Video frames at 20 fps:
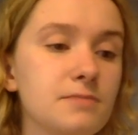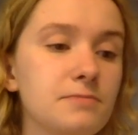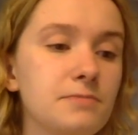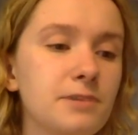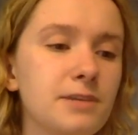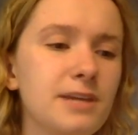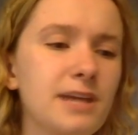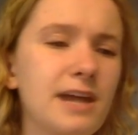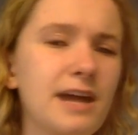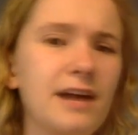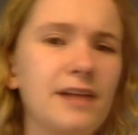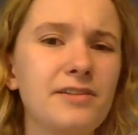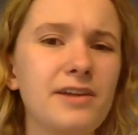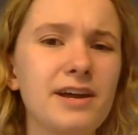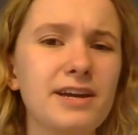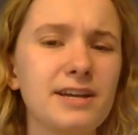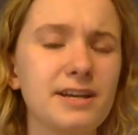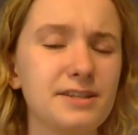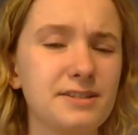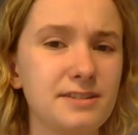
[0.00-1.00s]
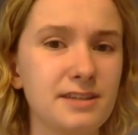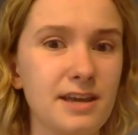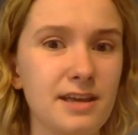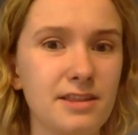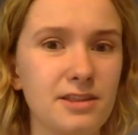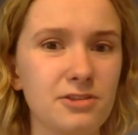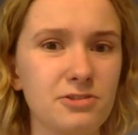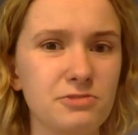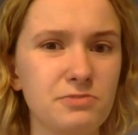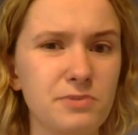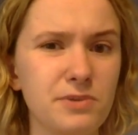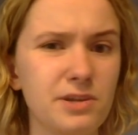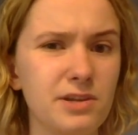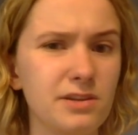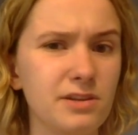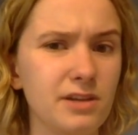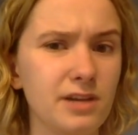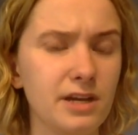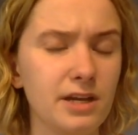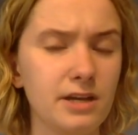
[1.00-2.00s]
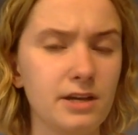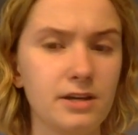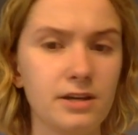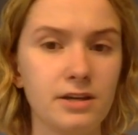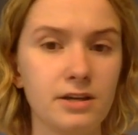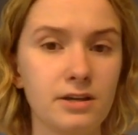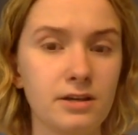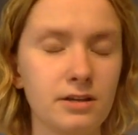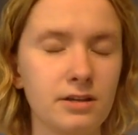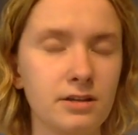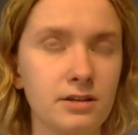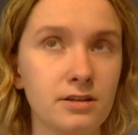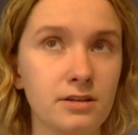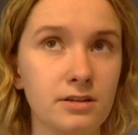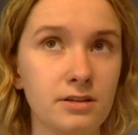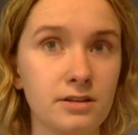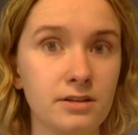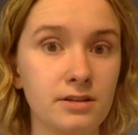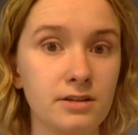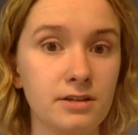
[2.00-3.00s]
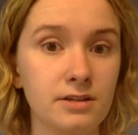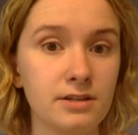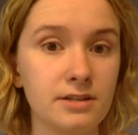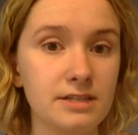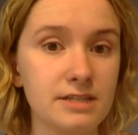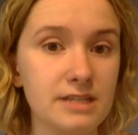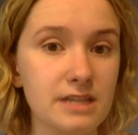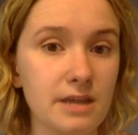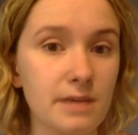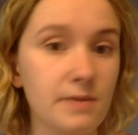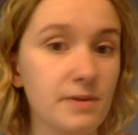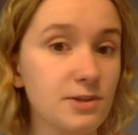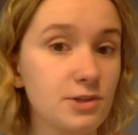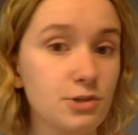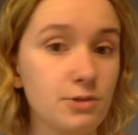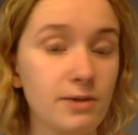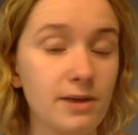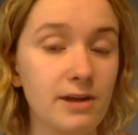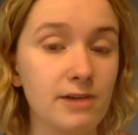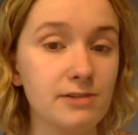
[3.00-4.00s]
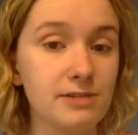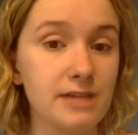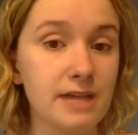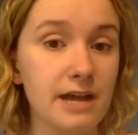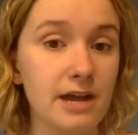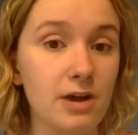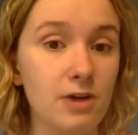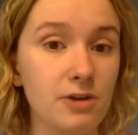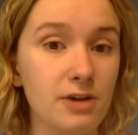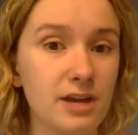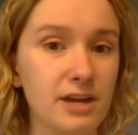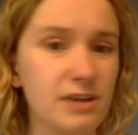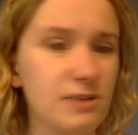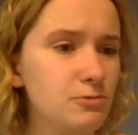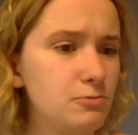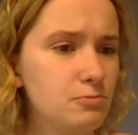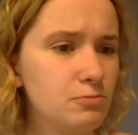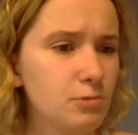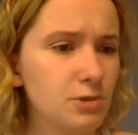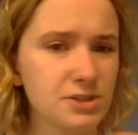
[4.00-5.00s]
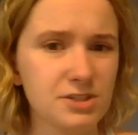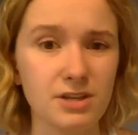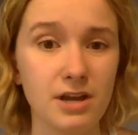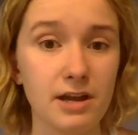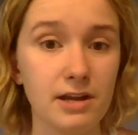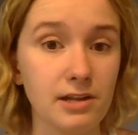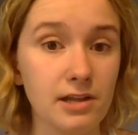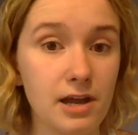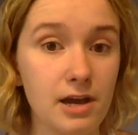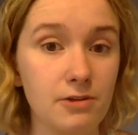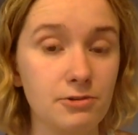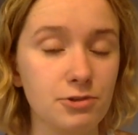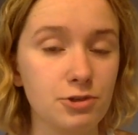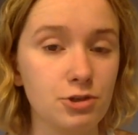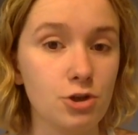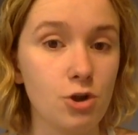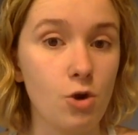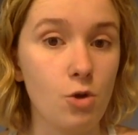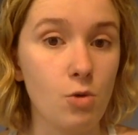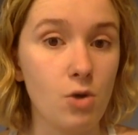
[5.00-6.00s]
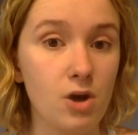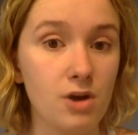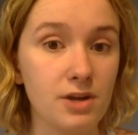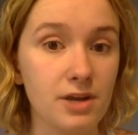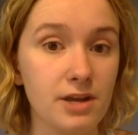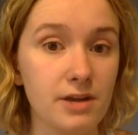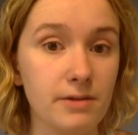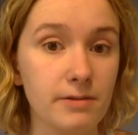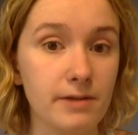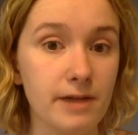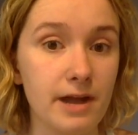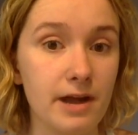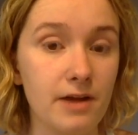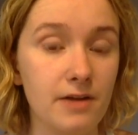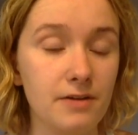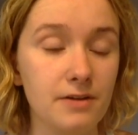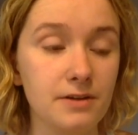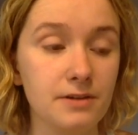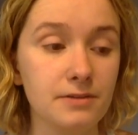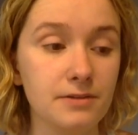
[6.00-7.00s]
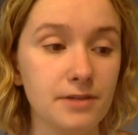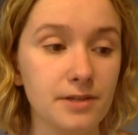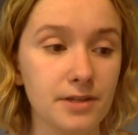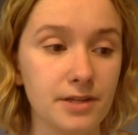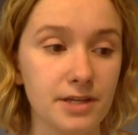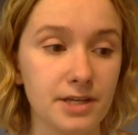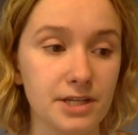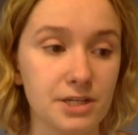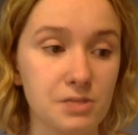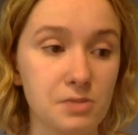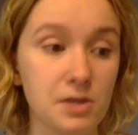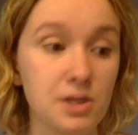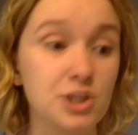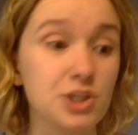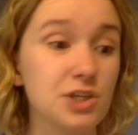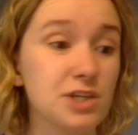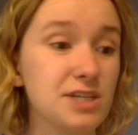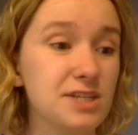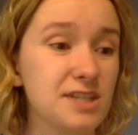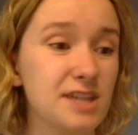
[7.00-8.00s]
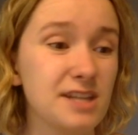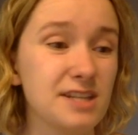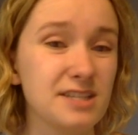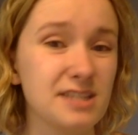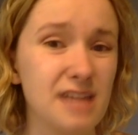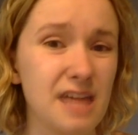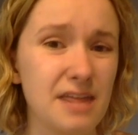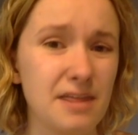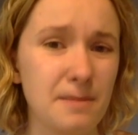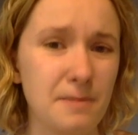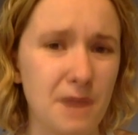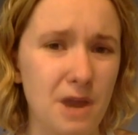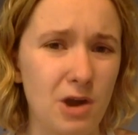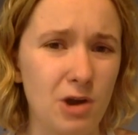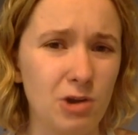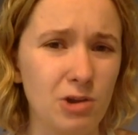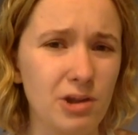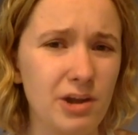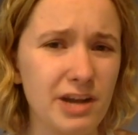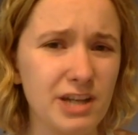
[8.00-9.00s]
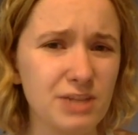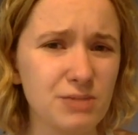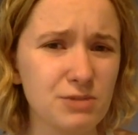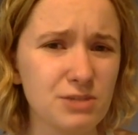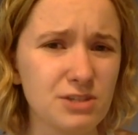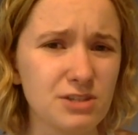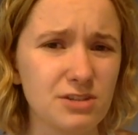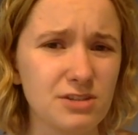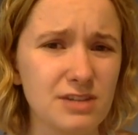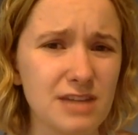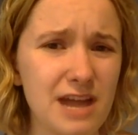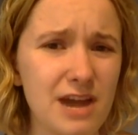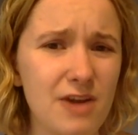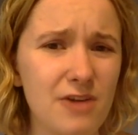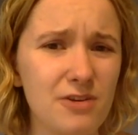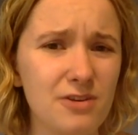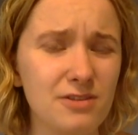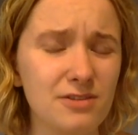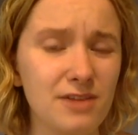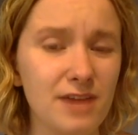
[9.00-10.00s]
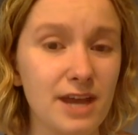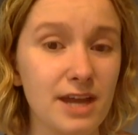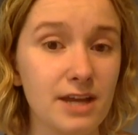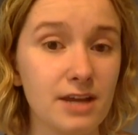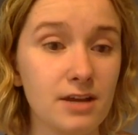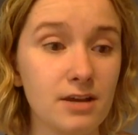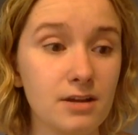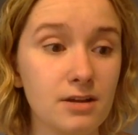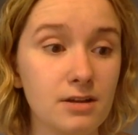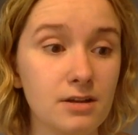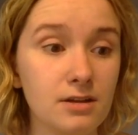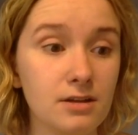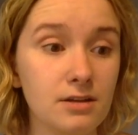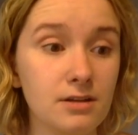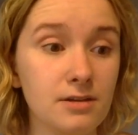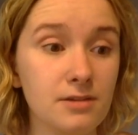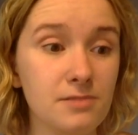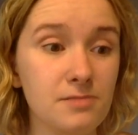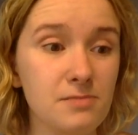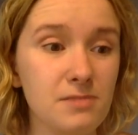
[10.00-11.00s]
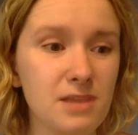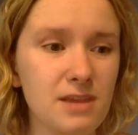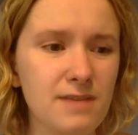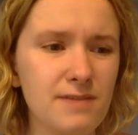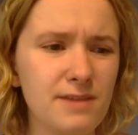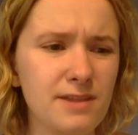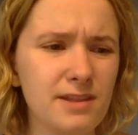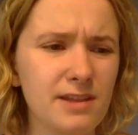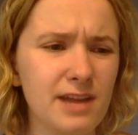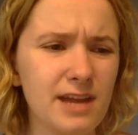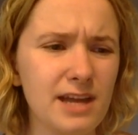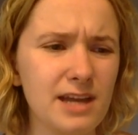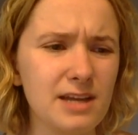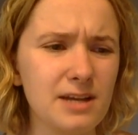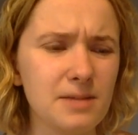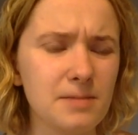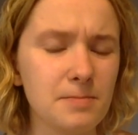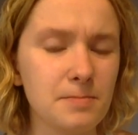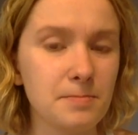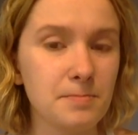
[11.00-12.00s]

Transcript: but yeah, like I said, there's been like damage around town. I was not allowed to go walking around, like especially since that the power lines were still down. Like even like